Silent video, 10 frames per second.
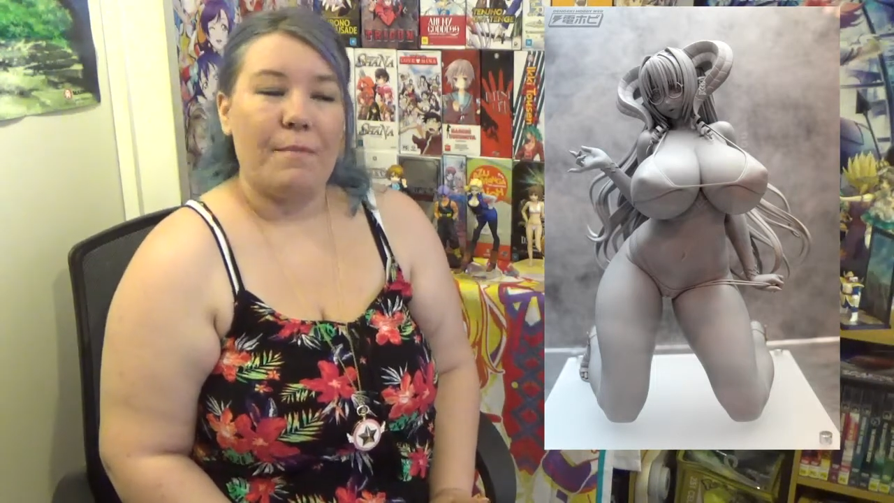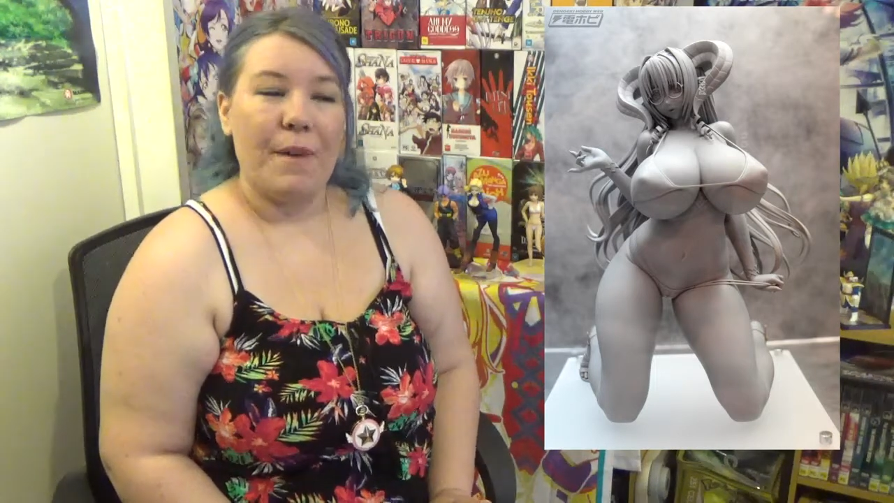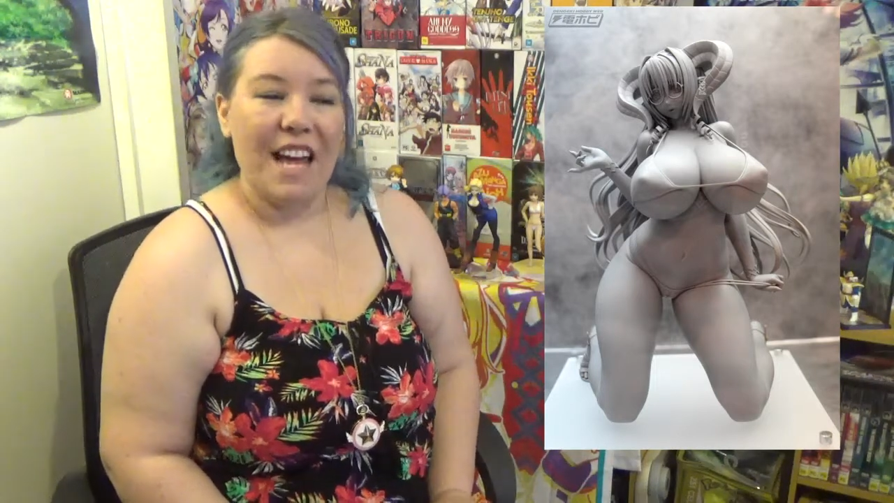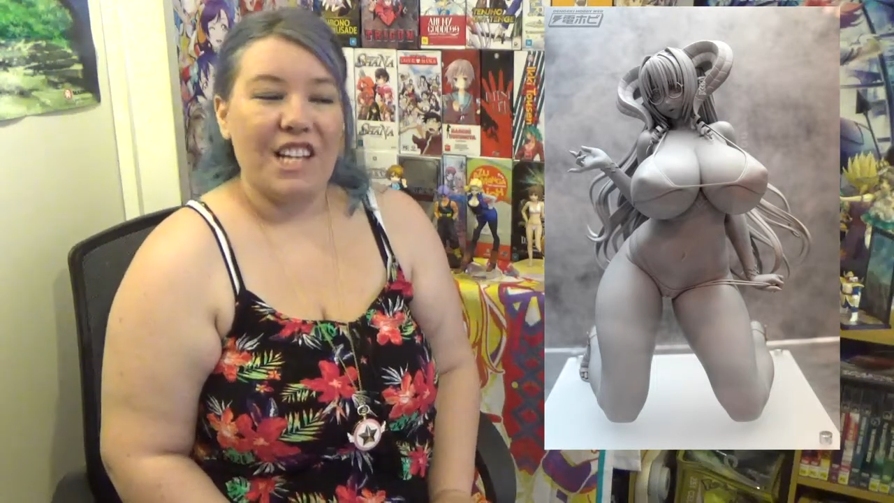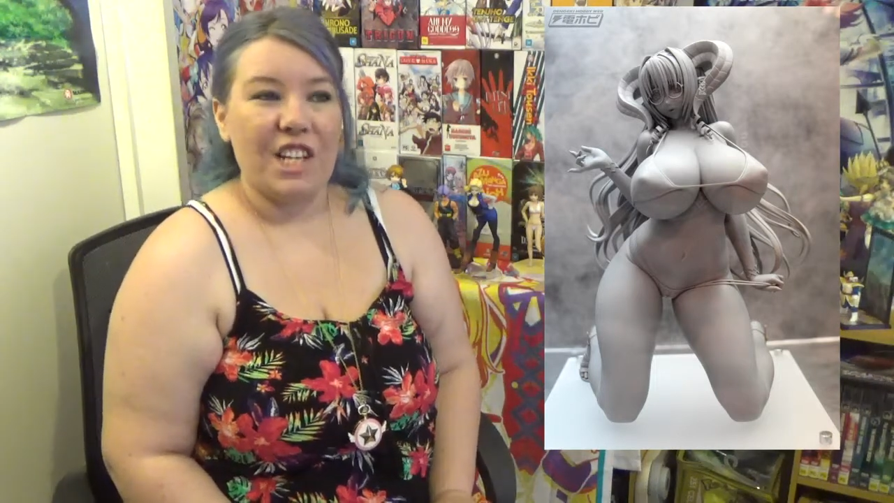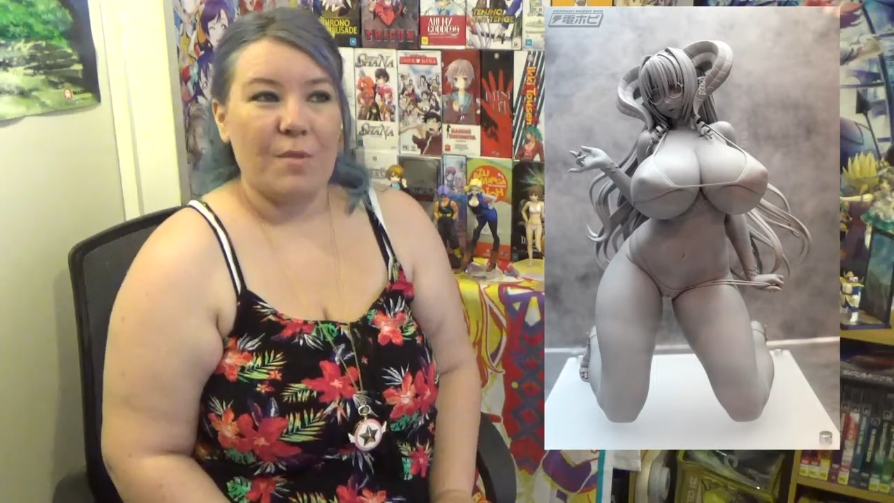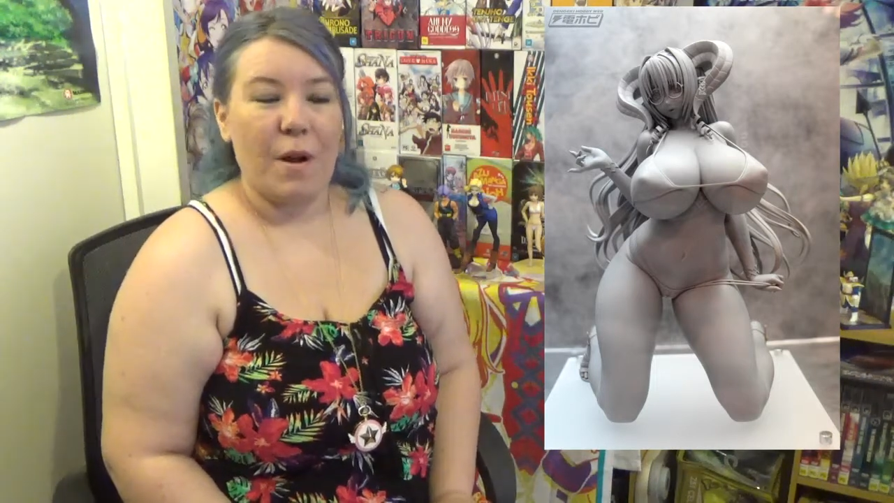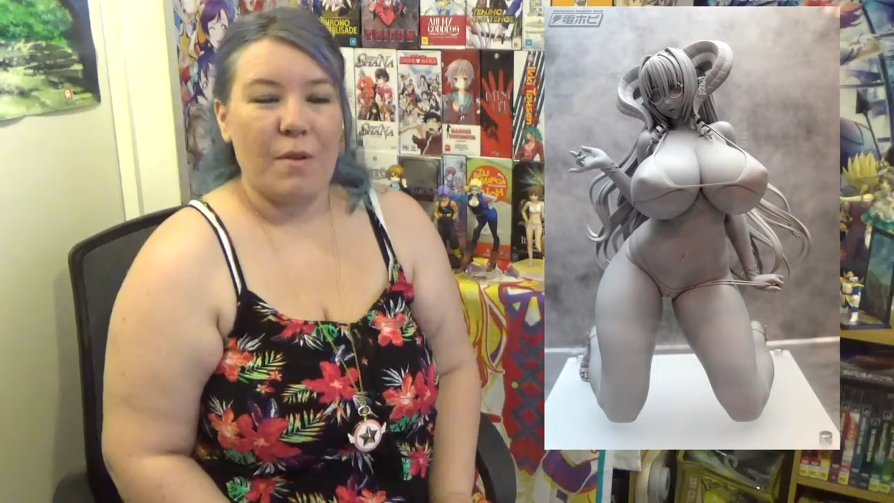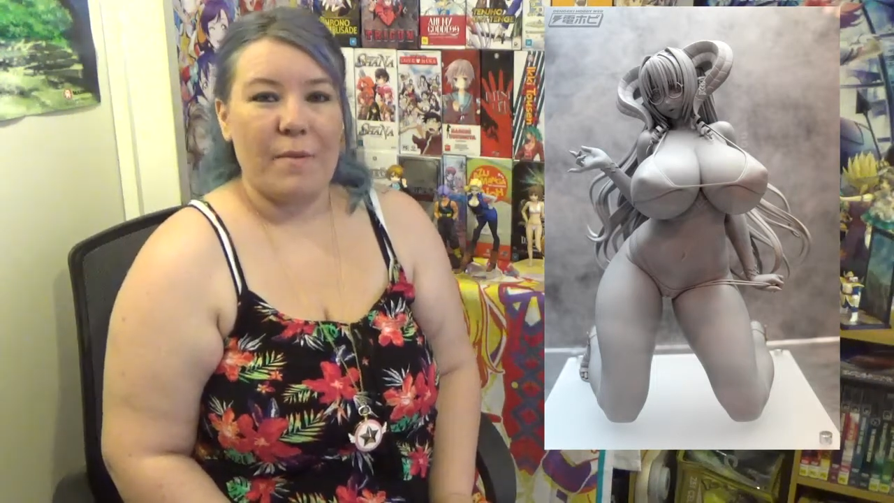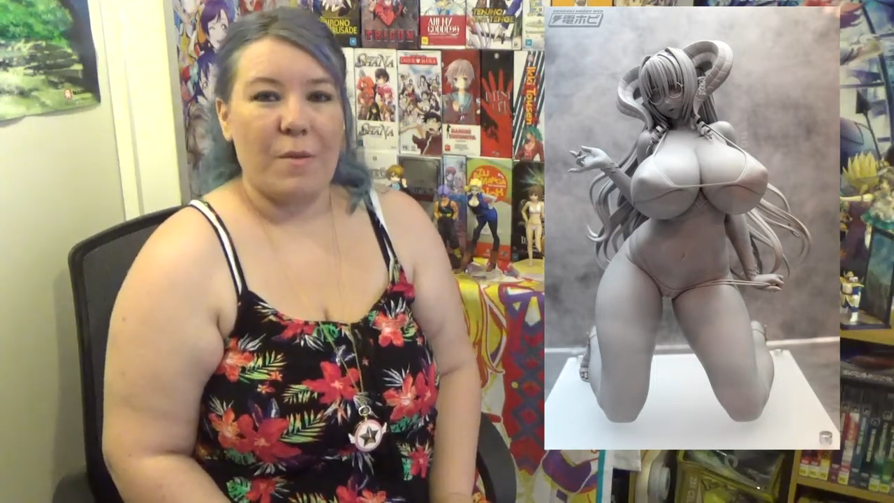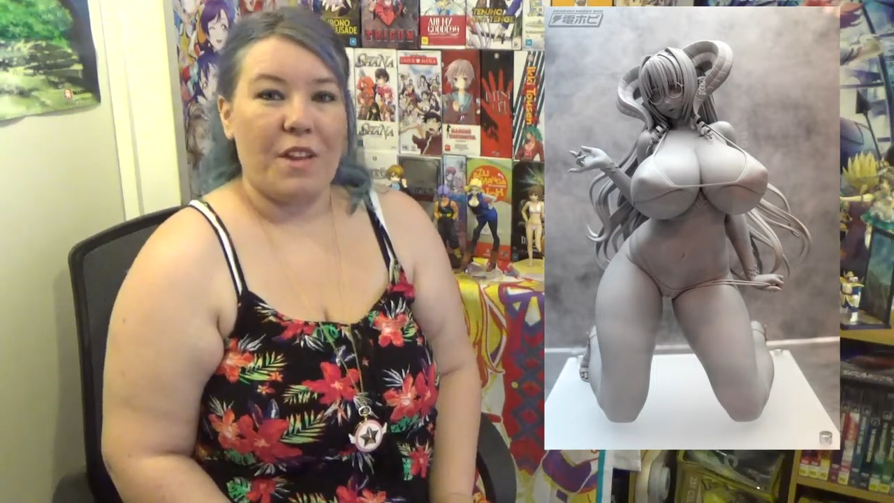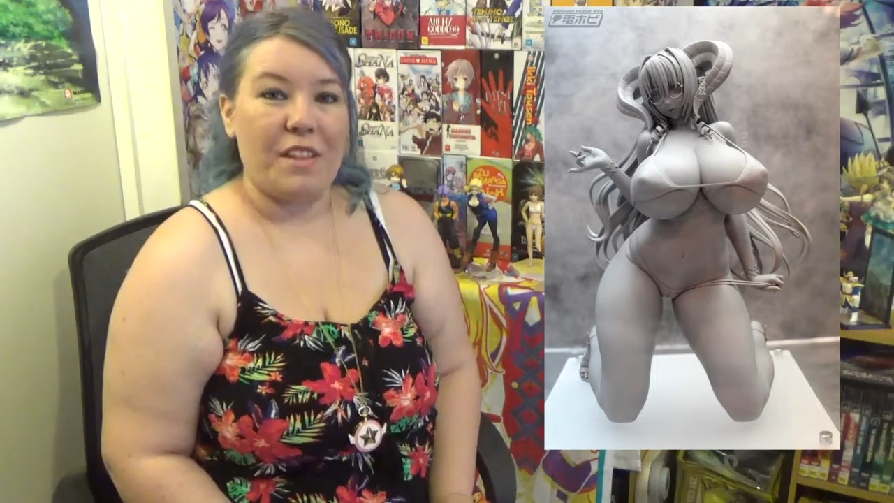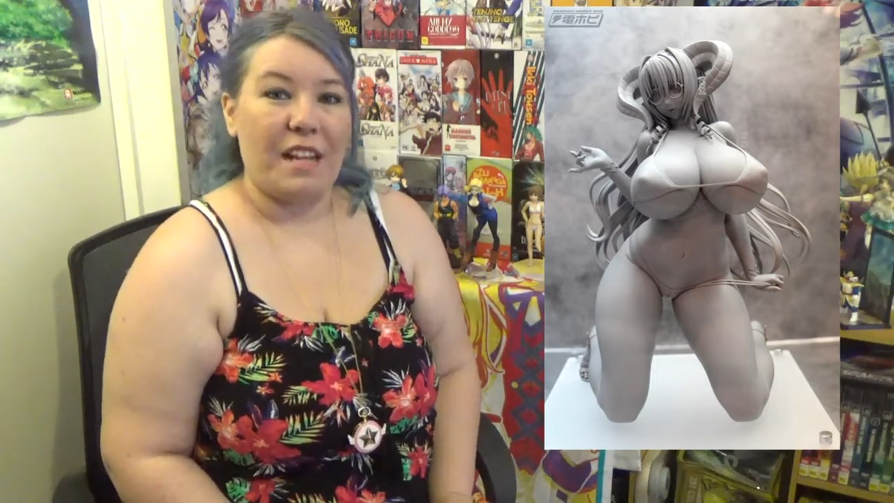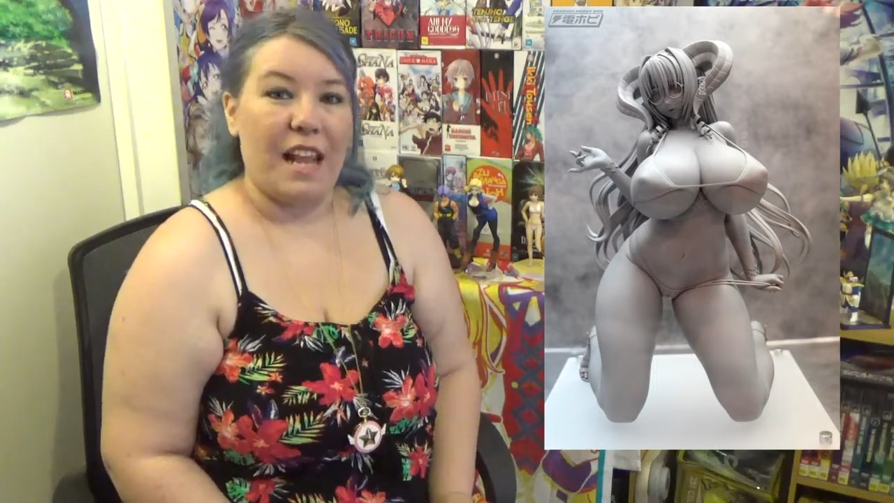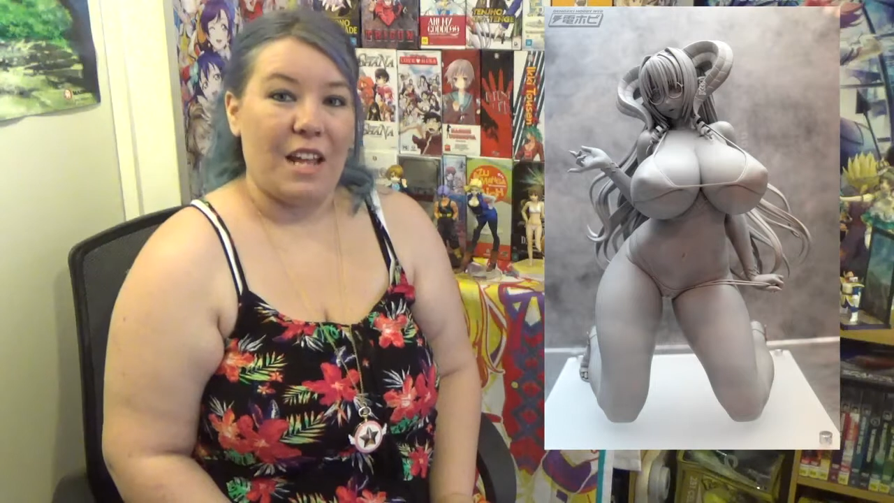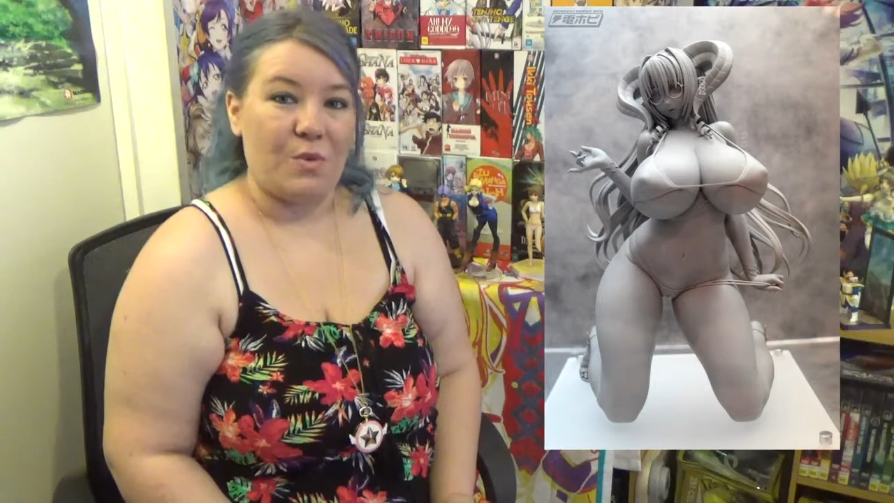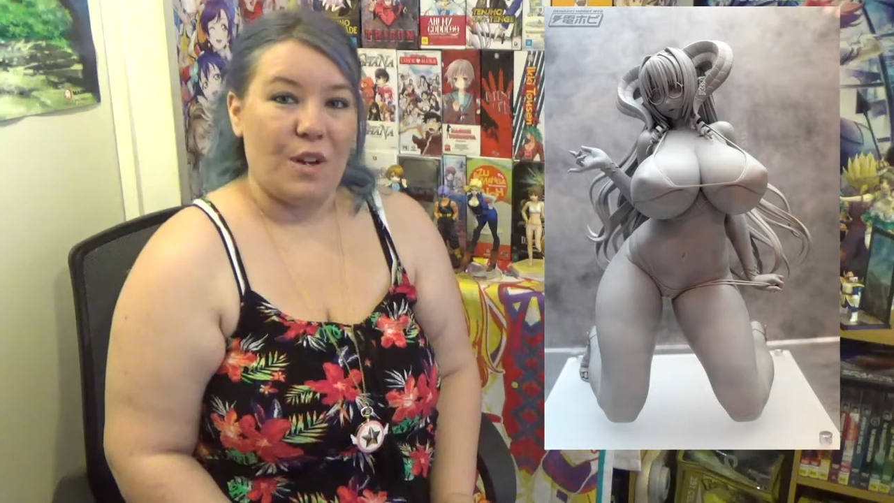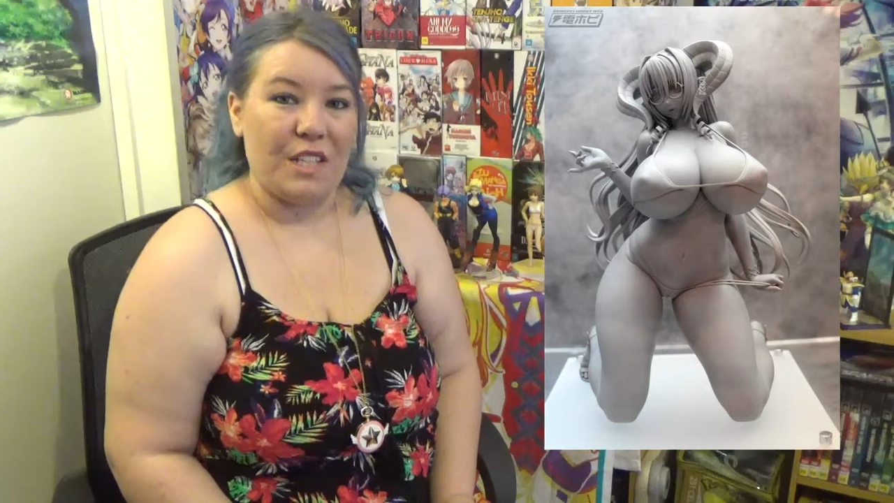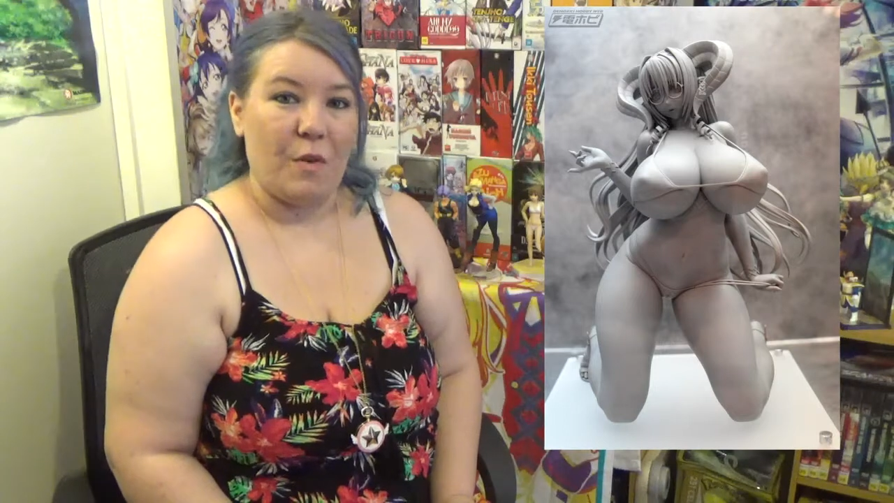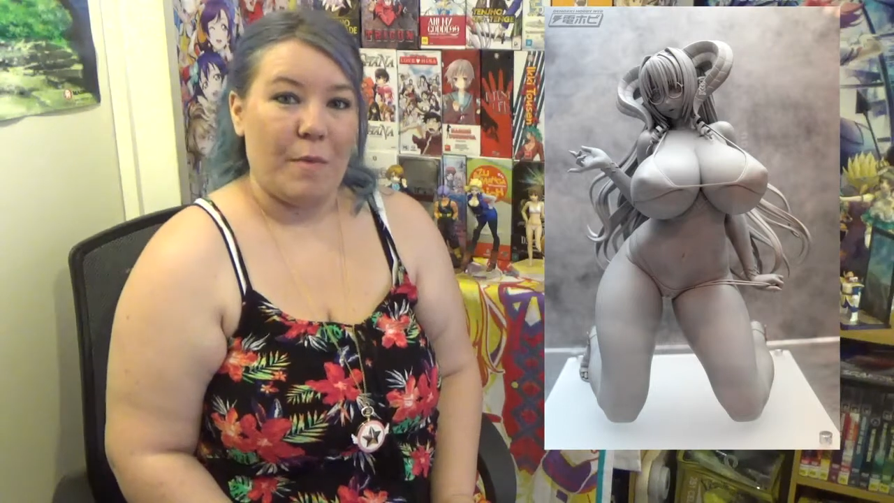But she'll probably be one of the last
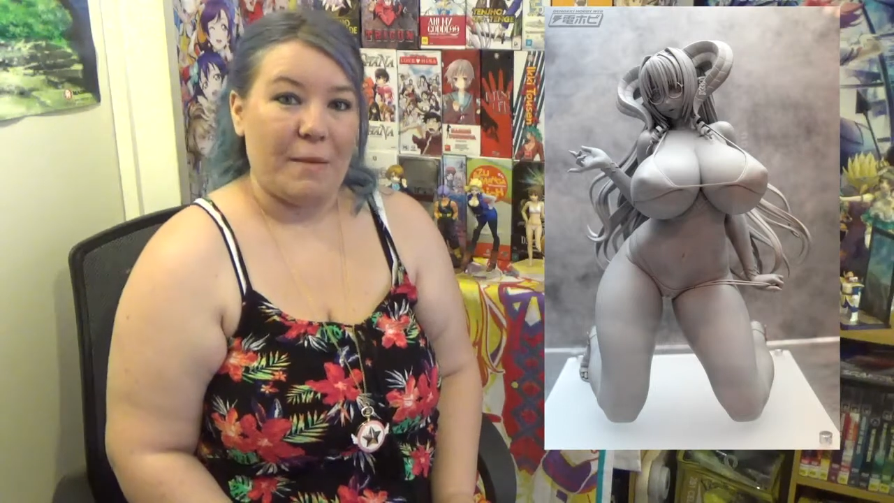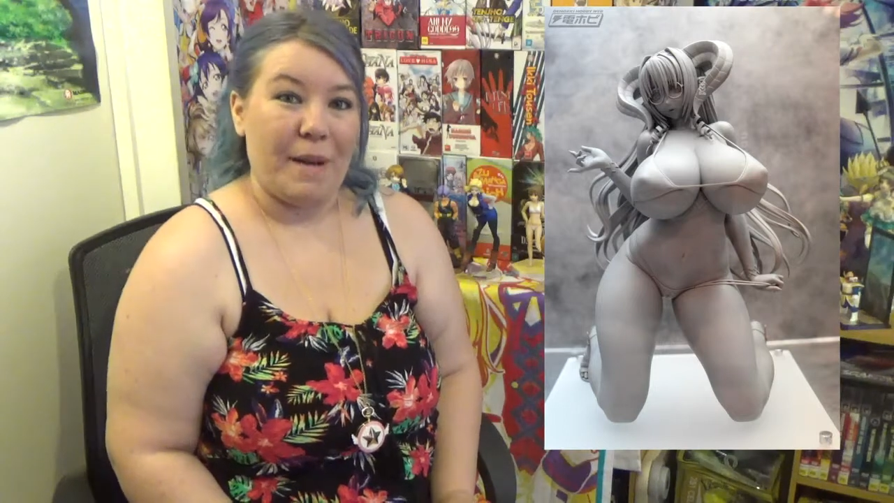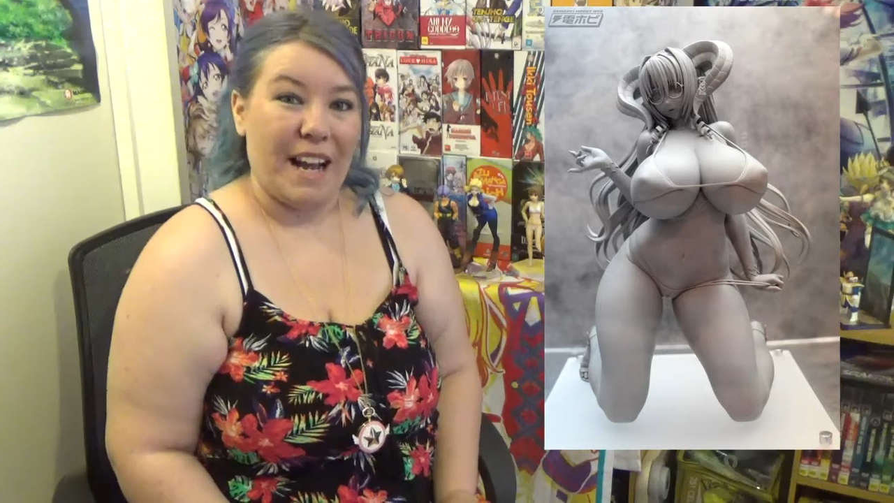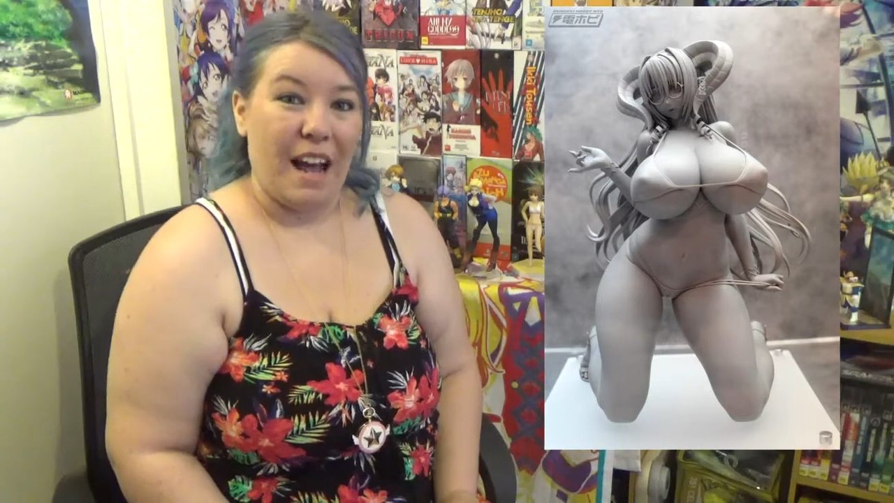ones for me to pick